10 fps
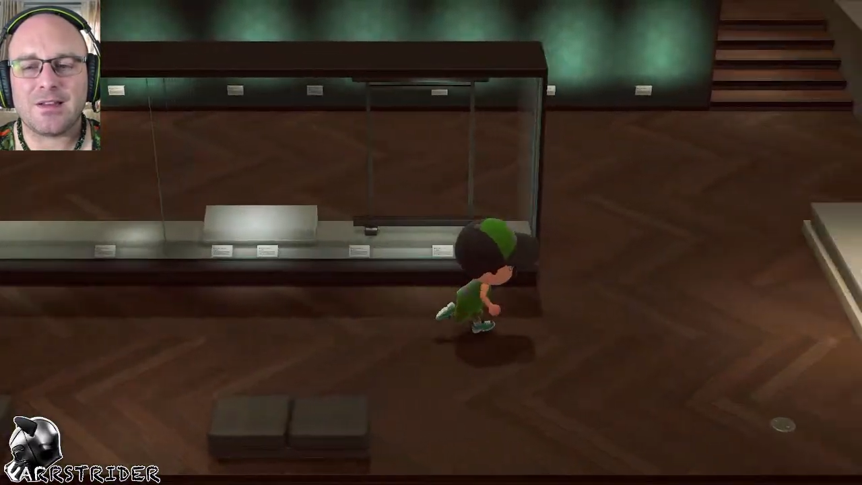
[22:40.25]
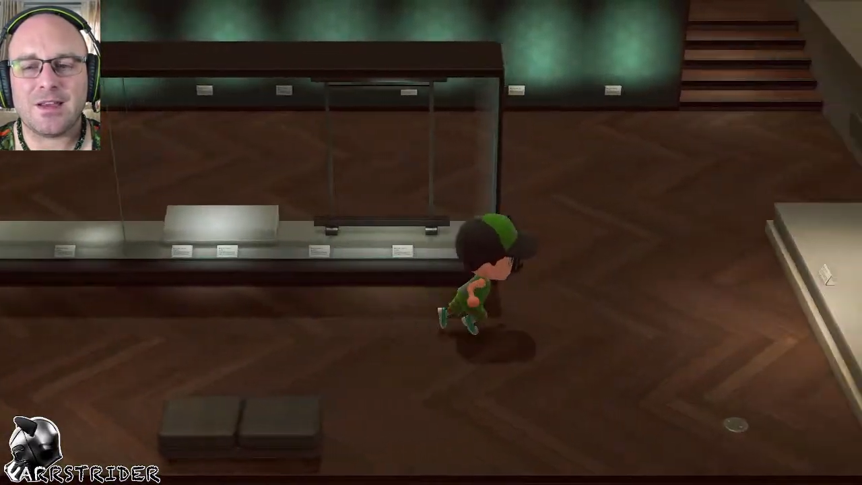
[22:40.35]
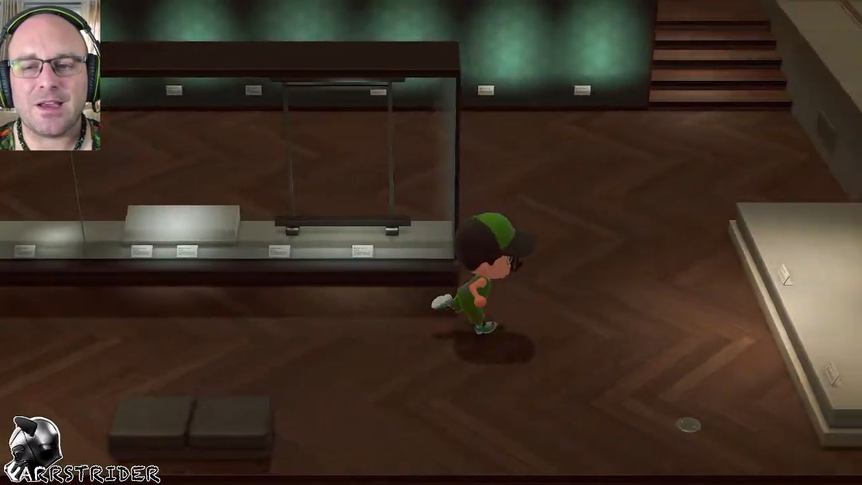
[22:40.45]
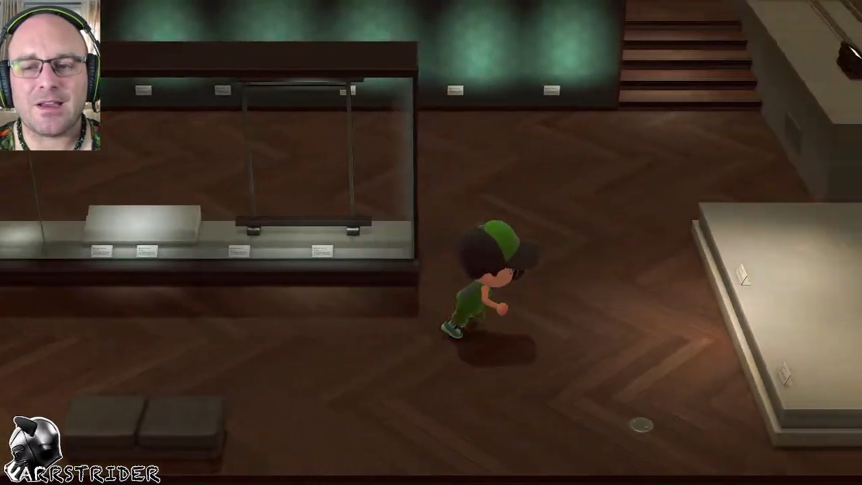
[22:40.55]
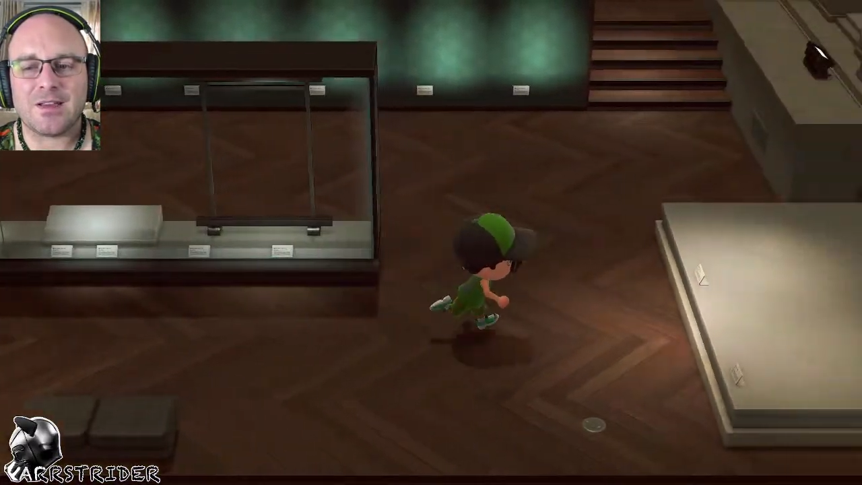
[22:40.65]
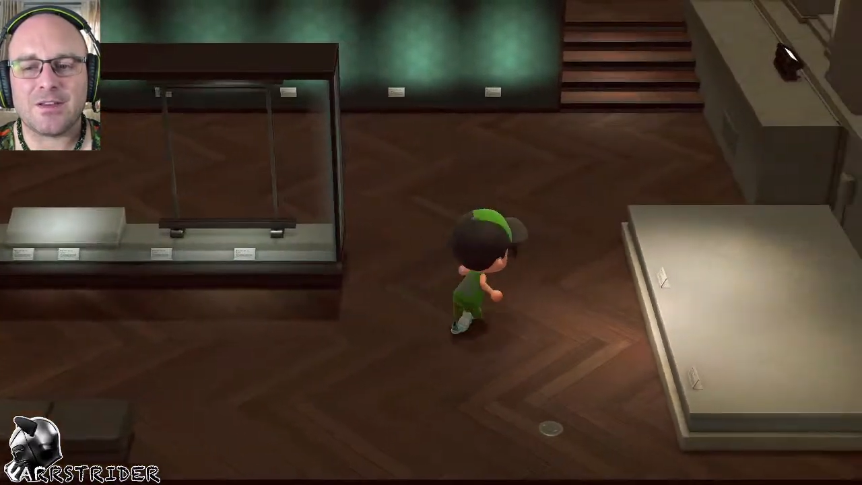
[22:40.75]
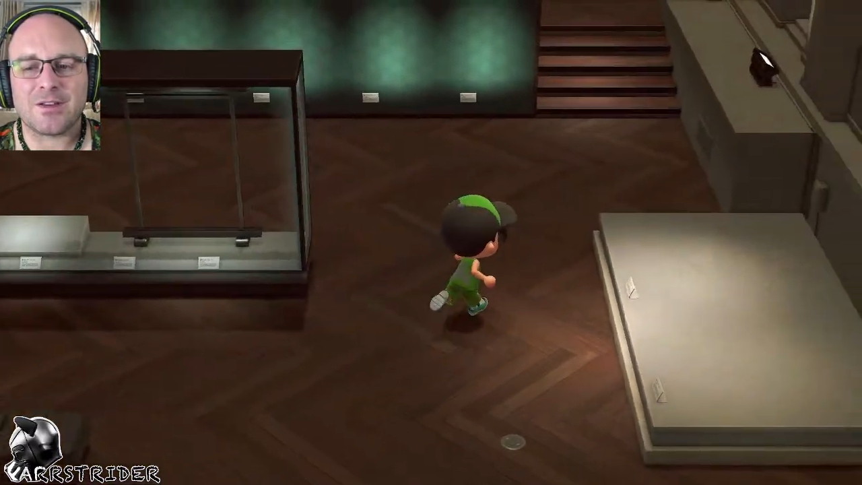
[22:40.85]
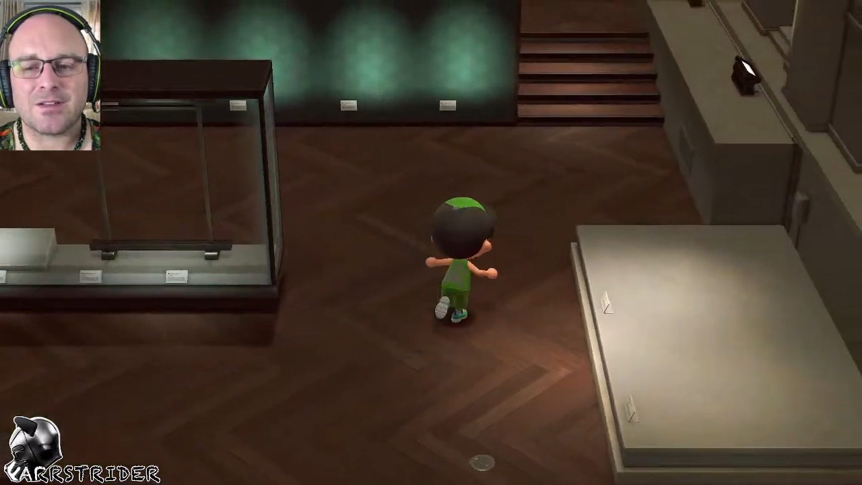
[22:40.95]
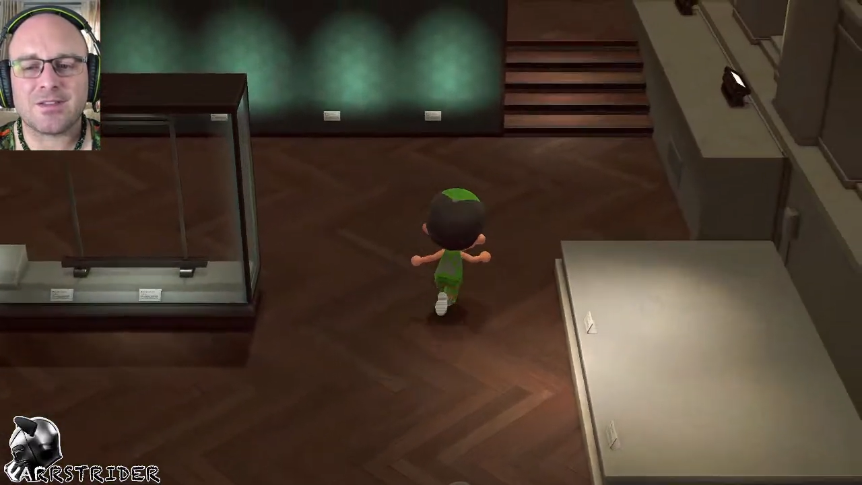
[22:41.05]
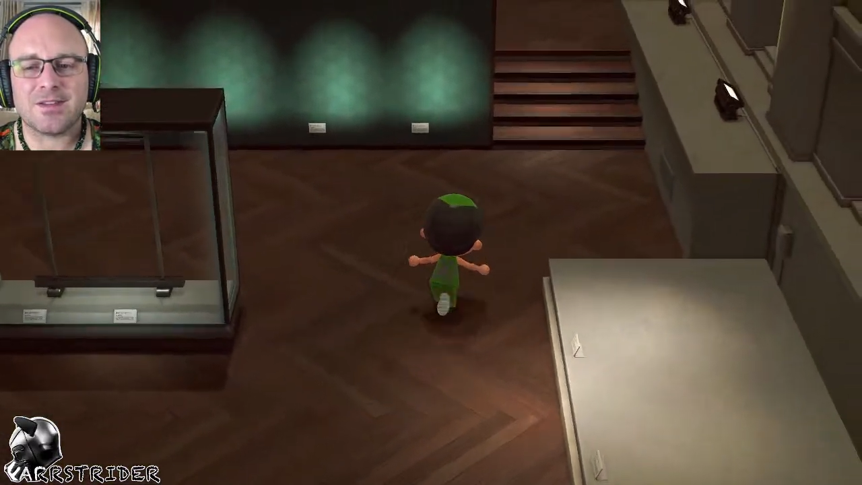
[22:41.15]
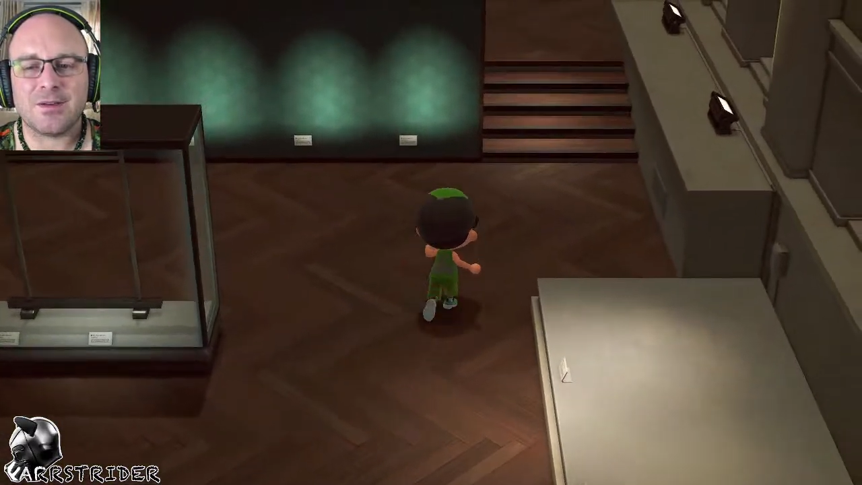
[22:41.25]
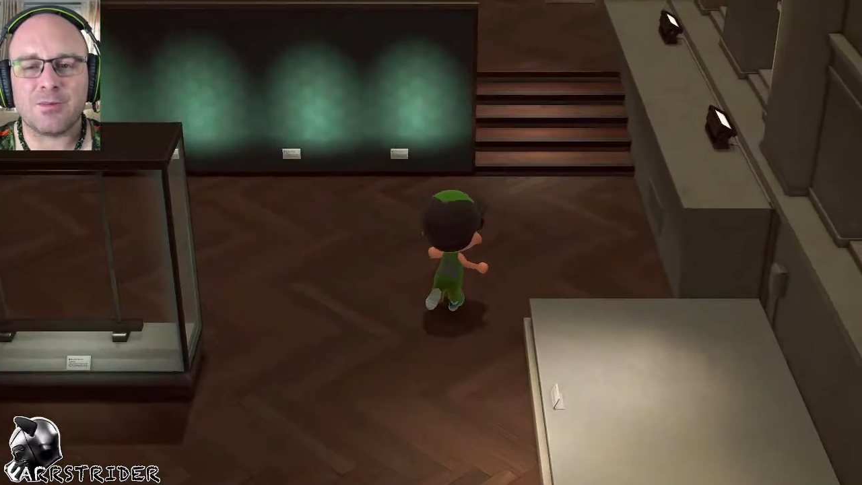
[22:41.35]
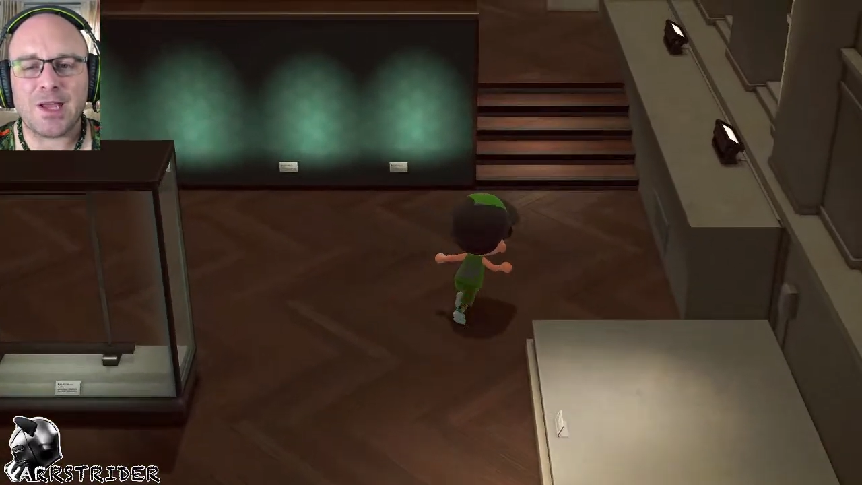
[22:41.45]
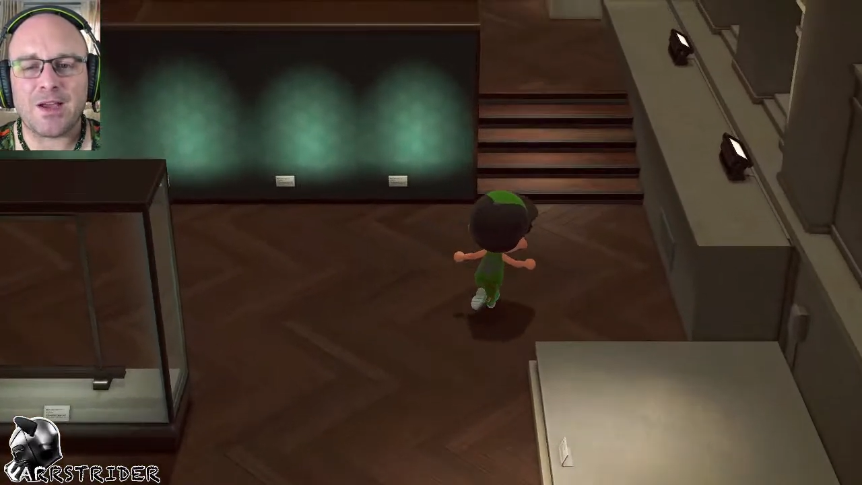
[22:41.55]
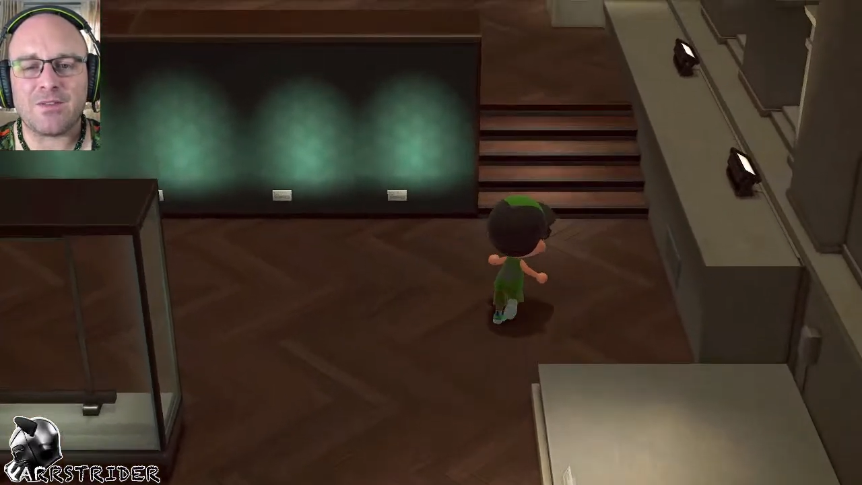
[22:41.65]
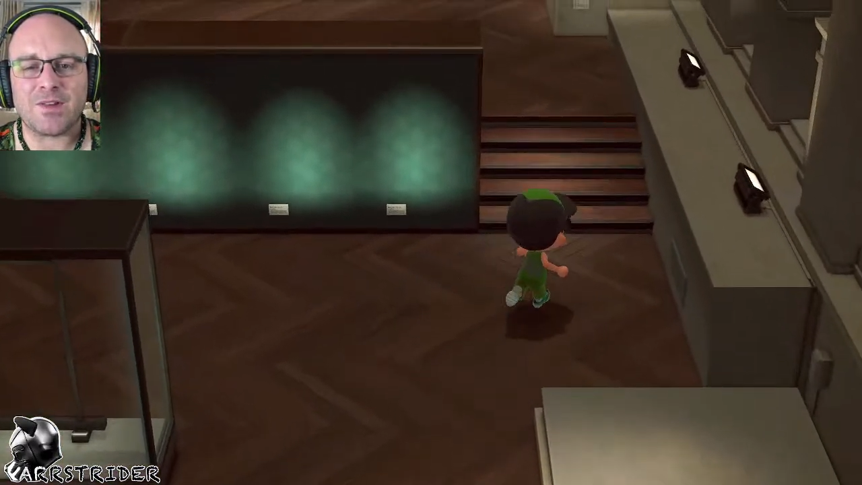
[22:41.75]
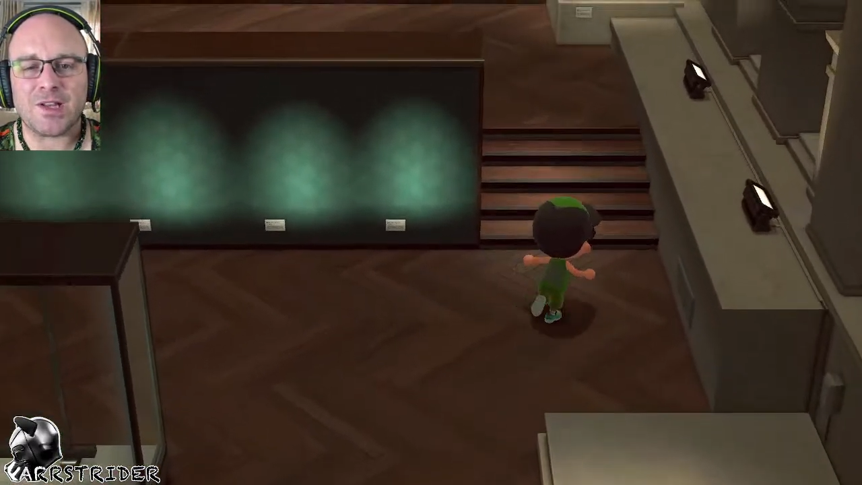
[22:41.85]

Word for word: yeah, you can see we have a